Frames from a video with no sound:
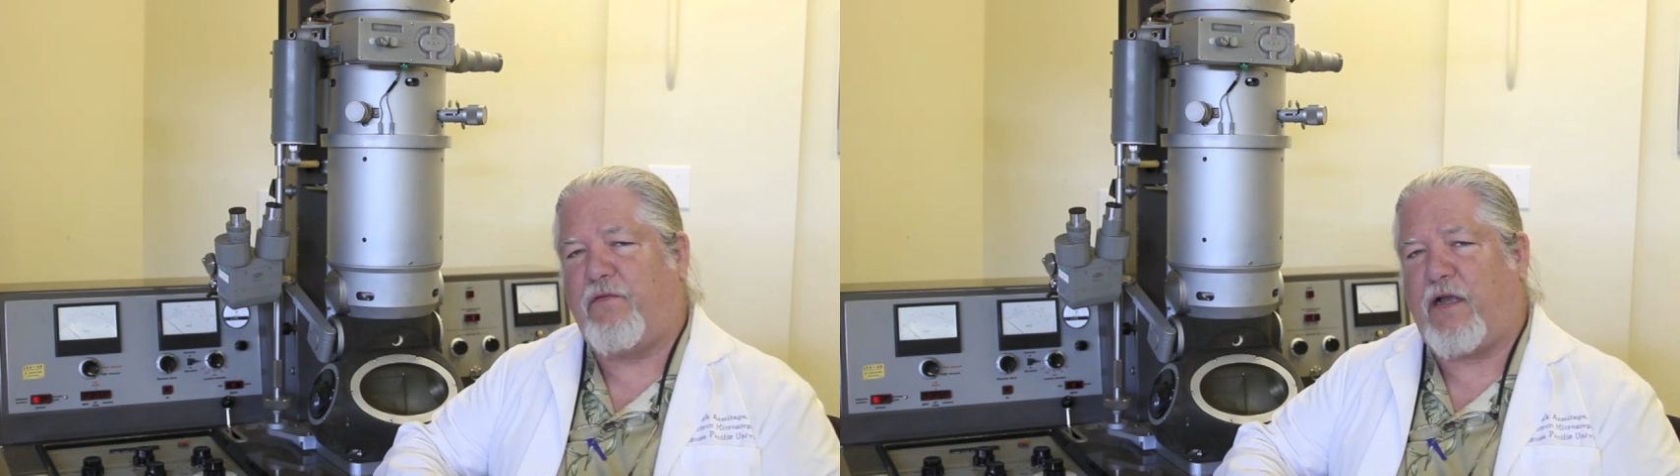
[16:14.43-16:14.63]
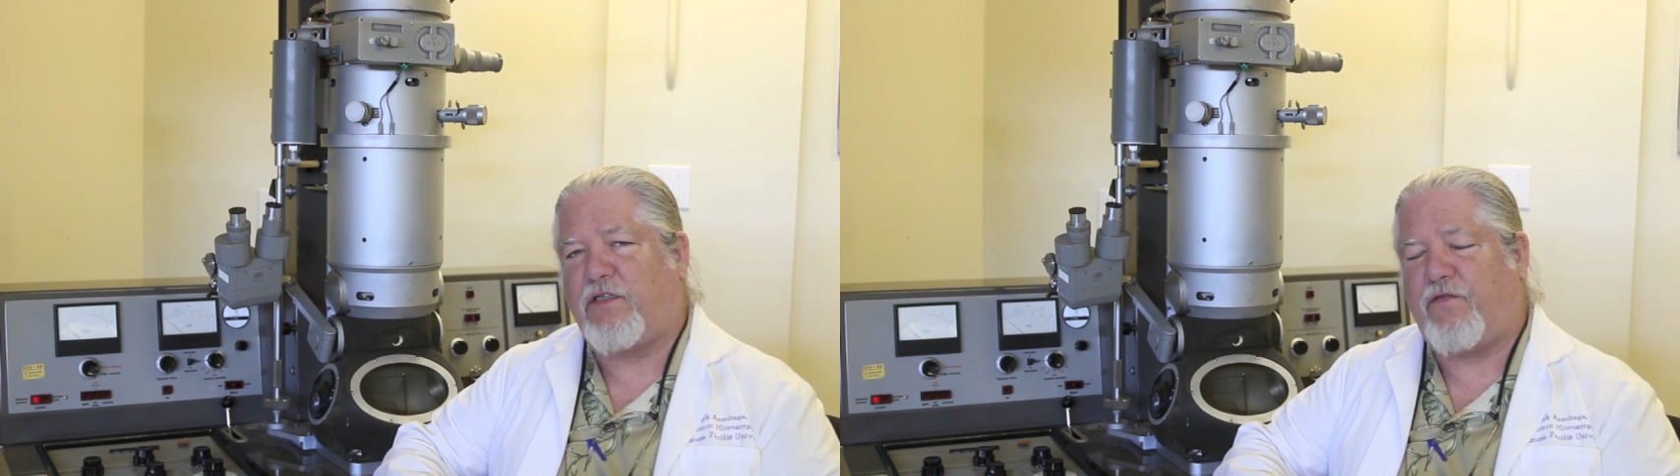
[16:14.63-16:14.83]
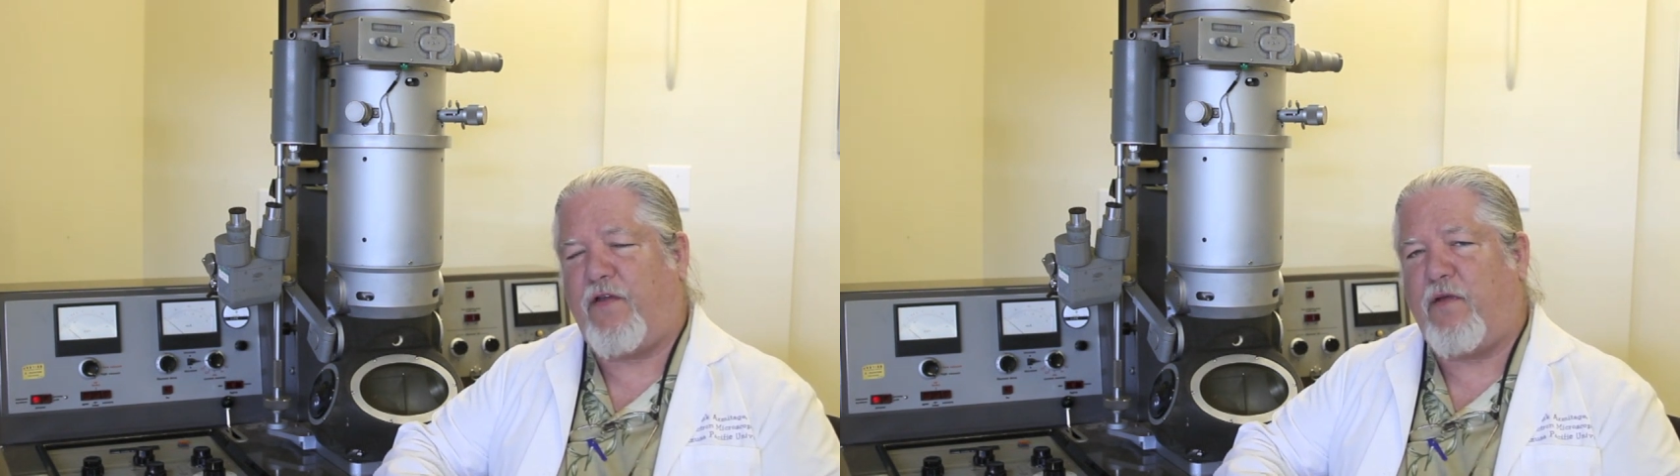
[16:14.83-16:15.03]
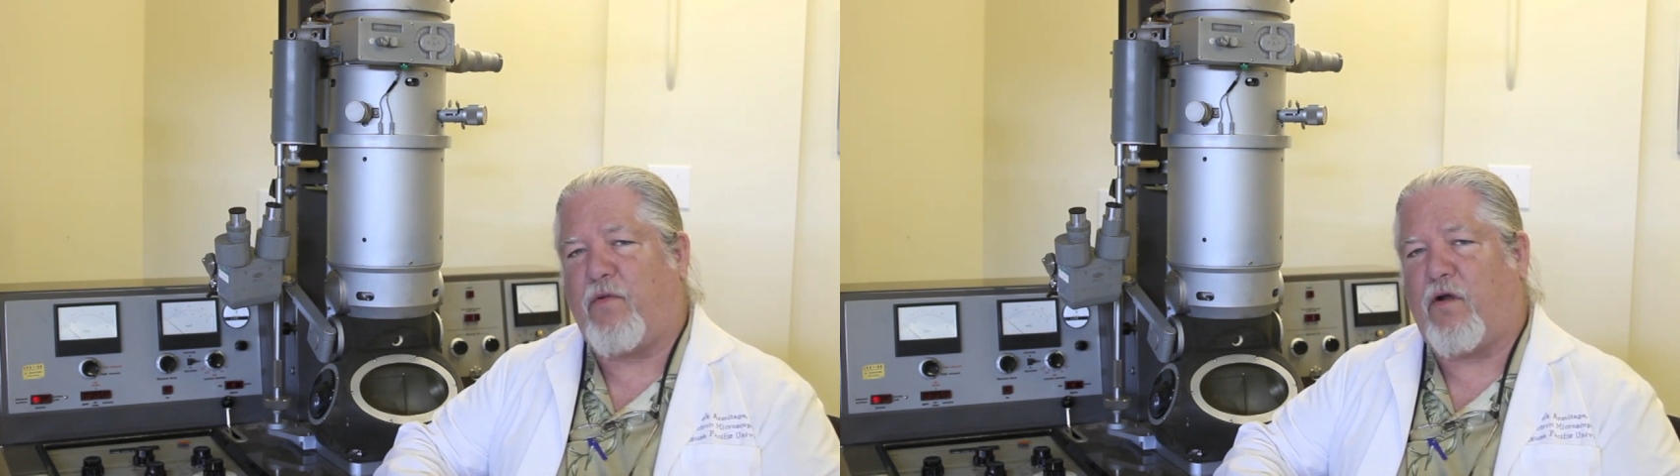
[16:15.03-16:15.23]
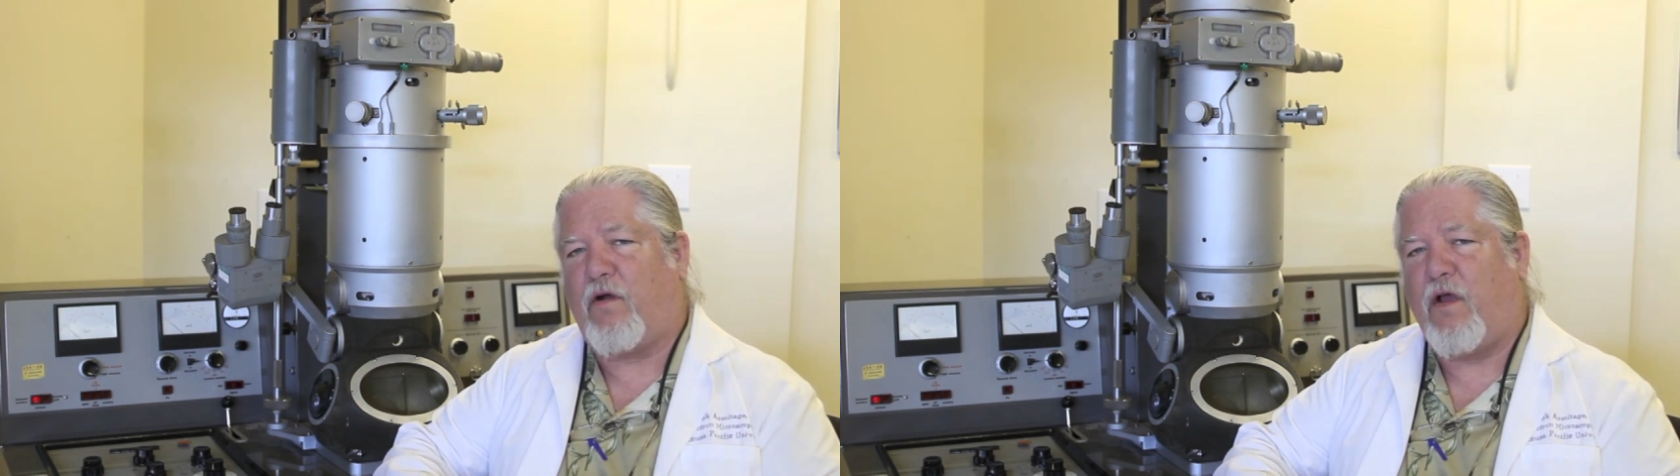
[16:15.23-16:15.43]
rex
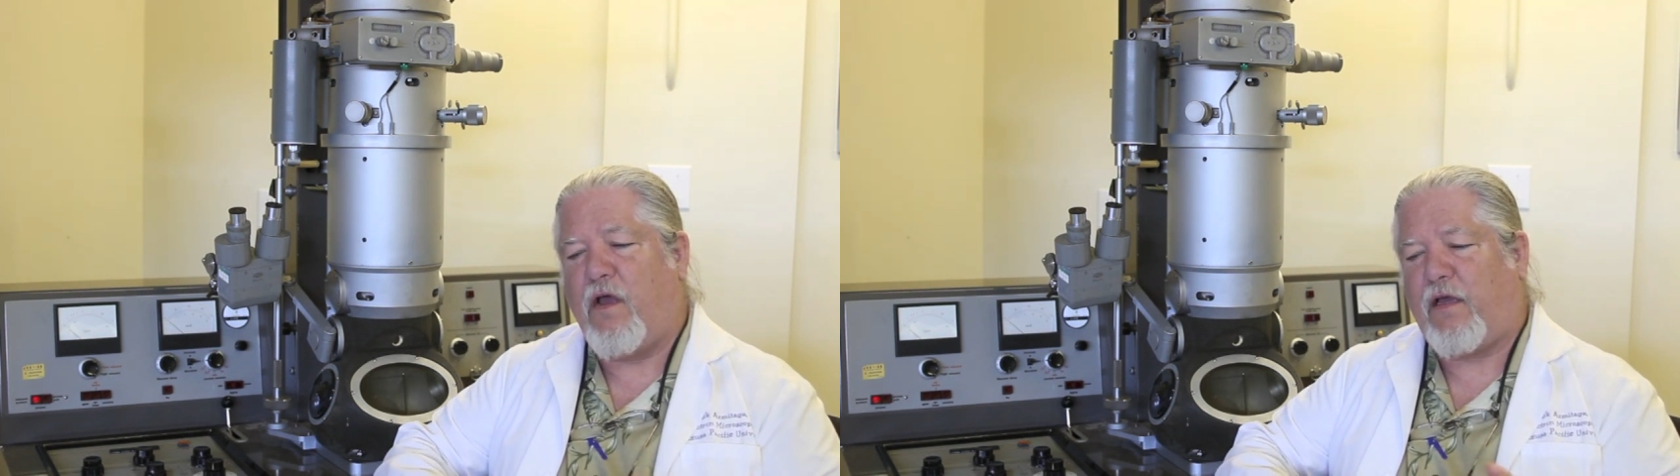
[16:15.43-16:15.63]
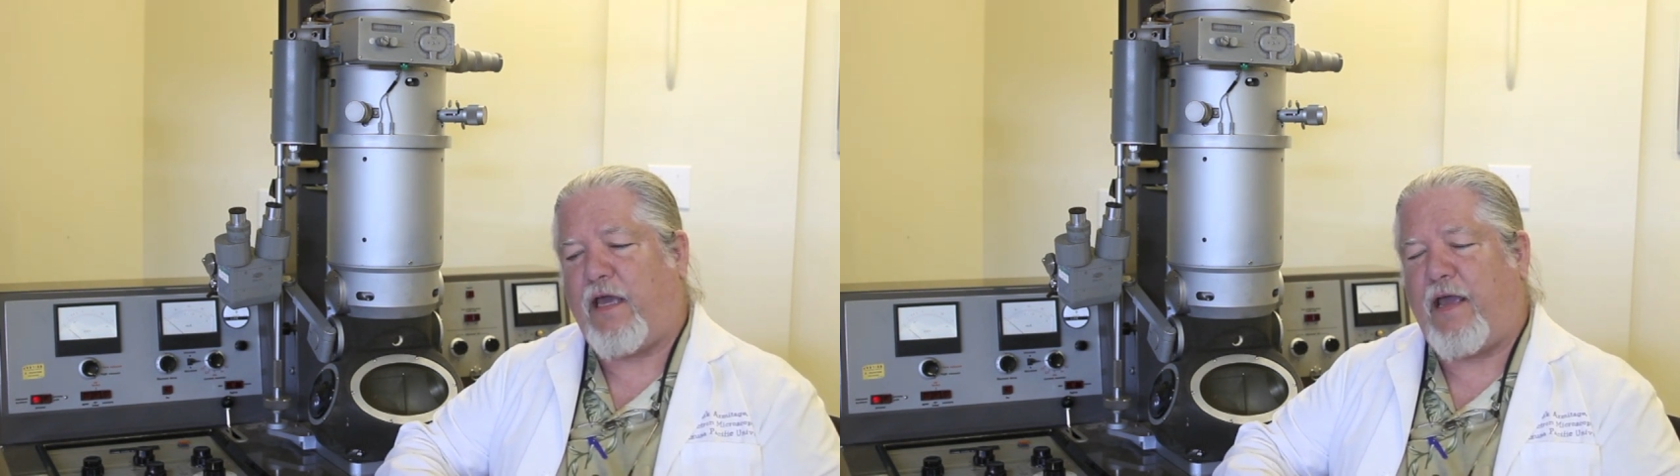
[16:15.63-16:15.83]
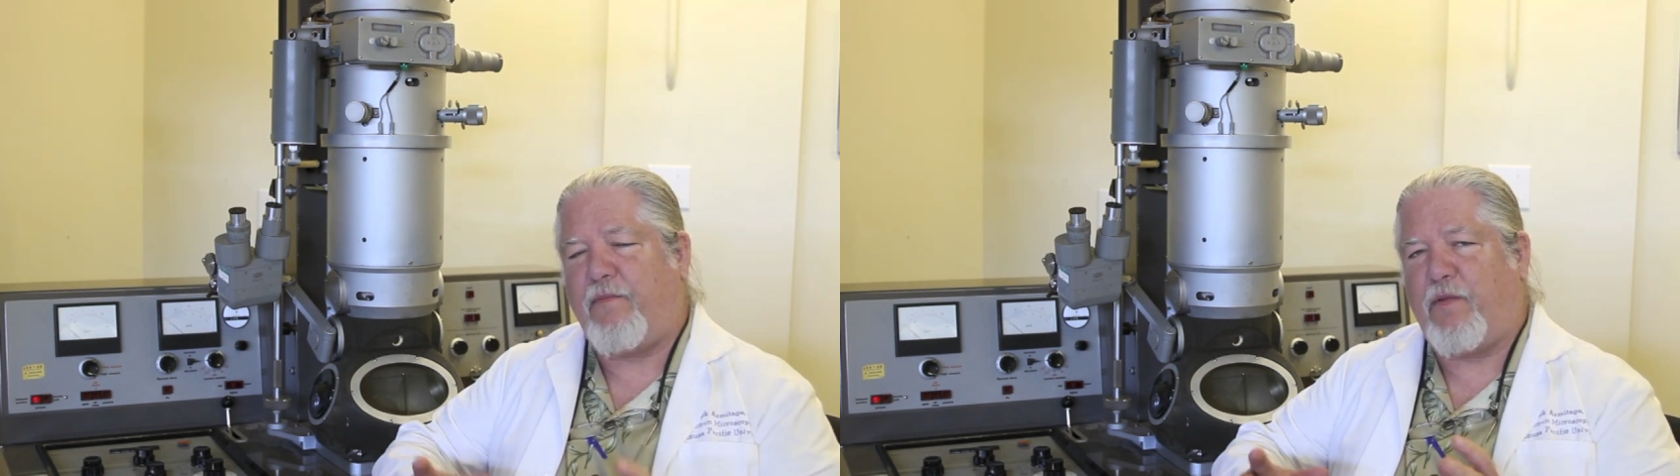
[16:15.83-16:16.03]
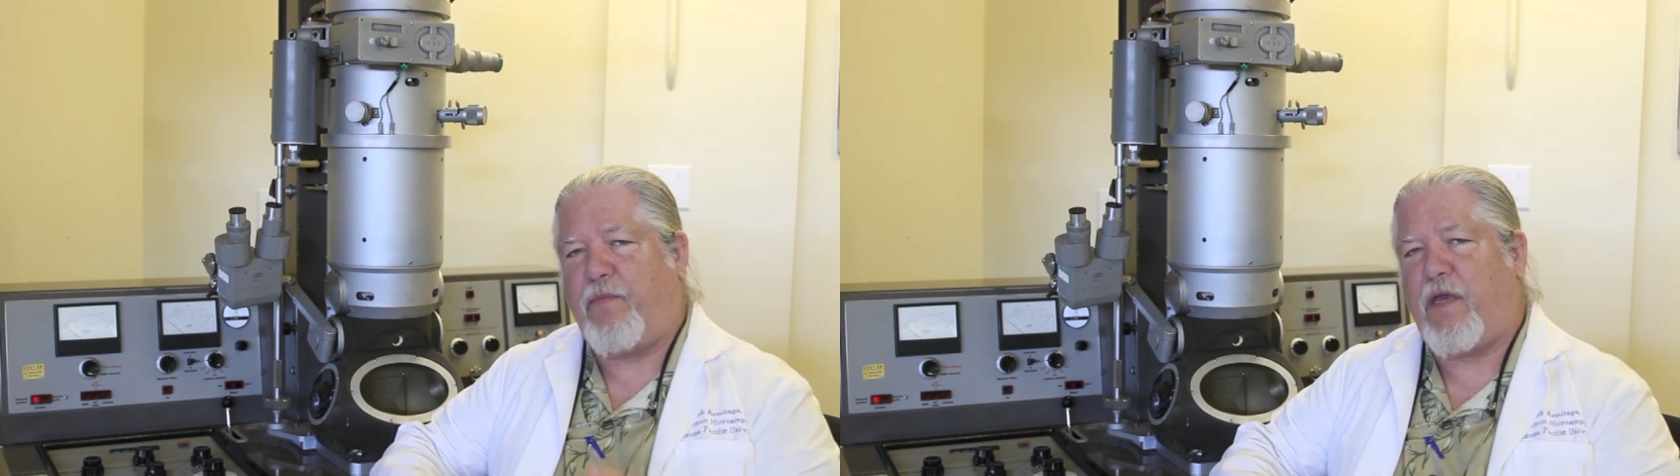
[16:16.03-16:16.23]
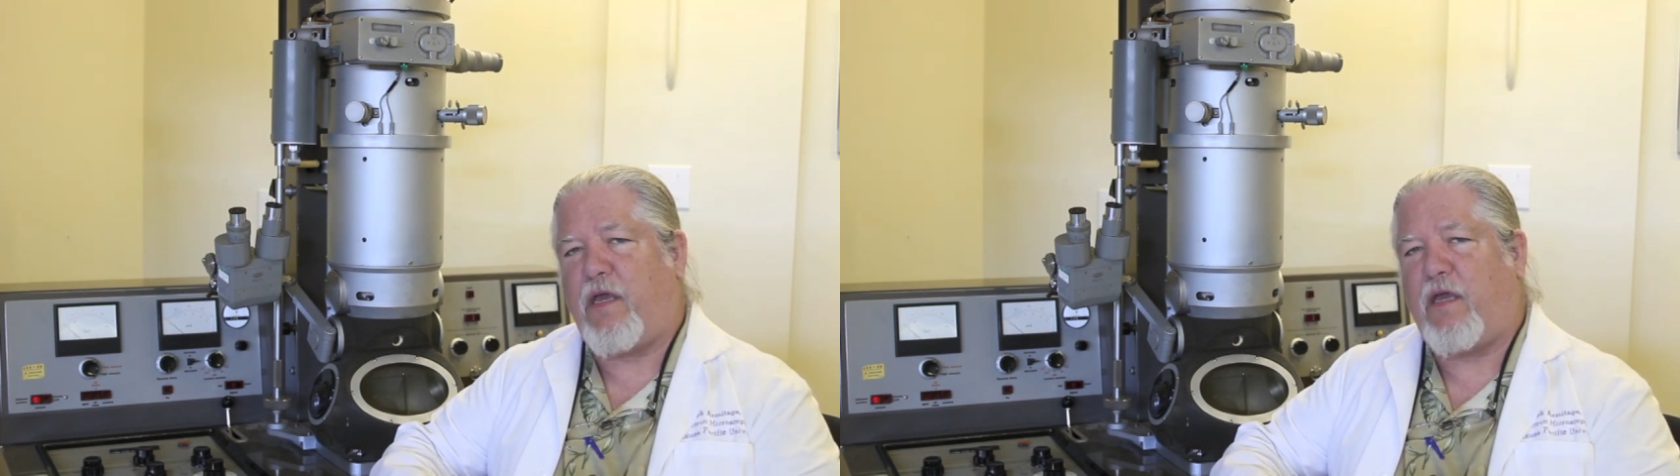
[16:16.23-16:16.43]
femur came to
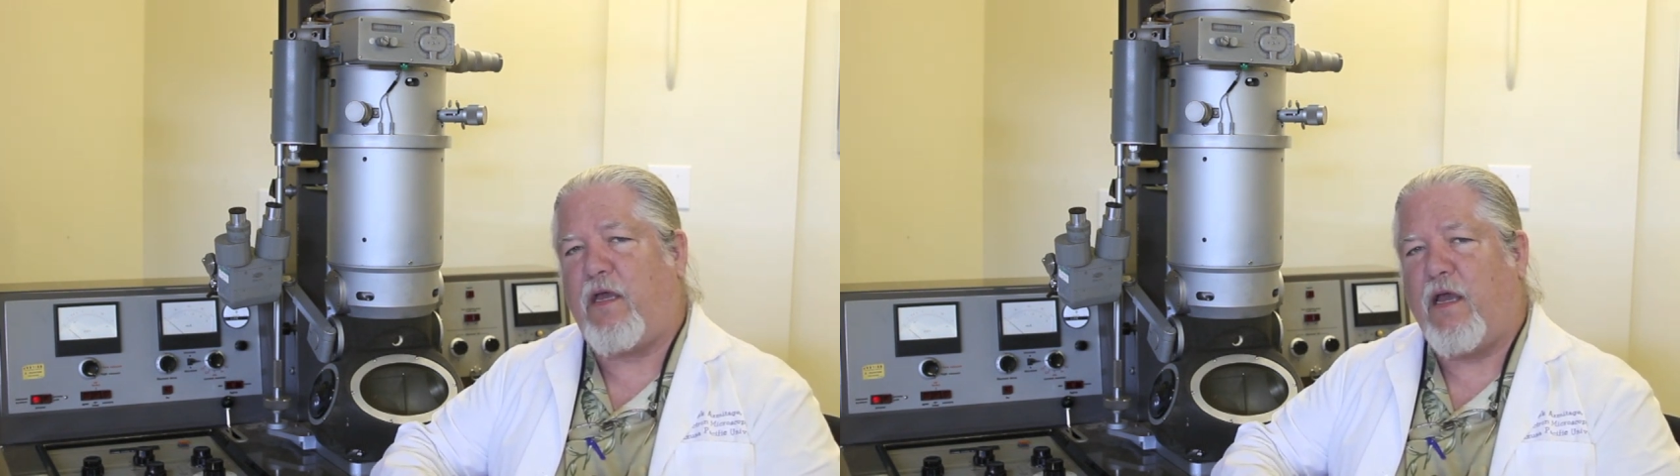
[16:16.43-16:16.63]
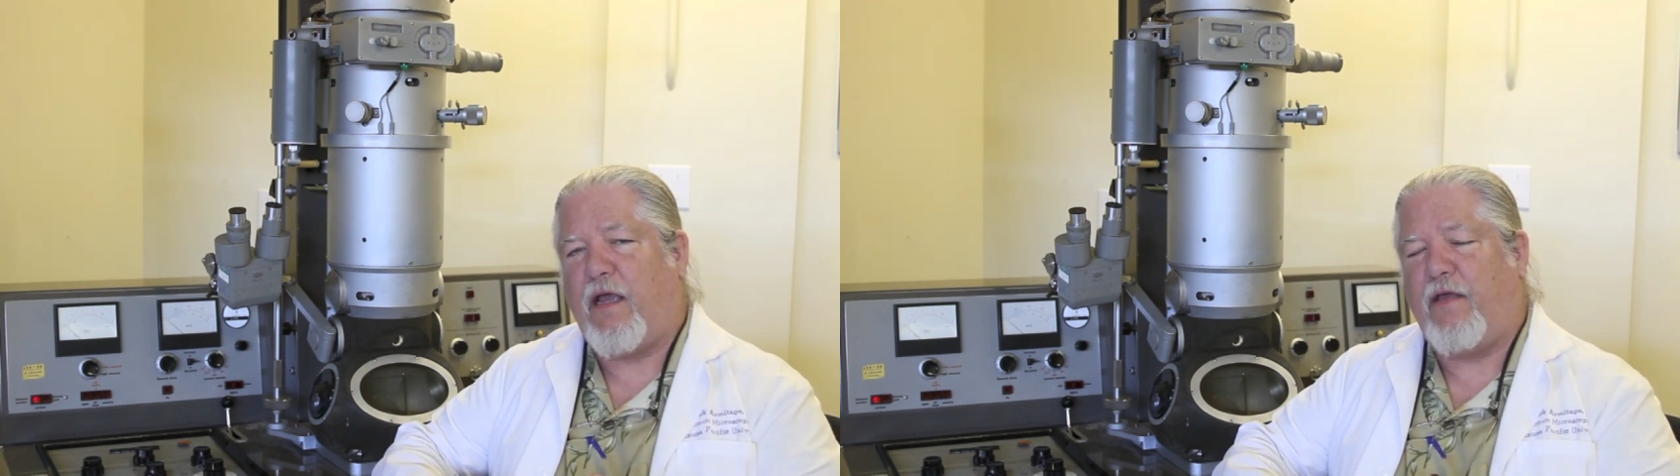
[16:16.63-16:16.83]
be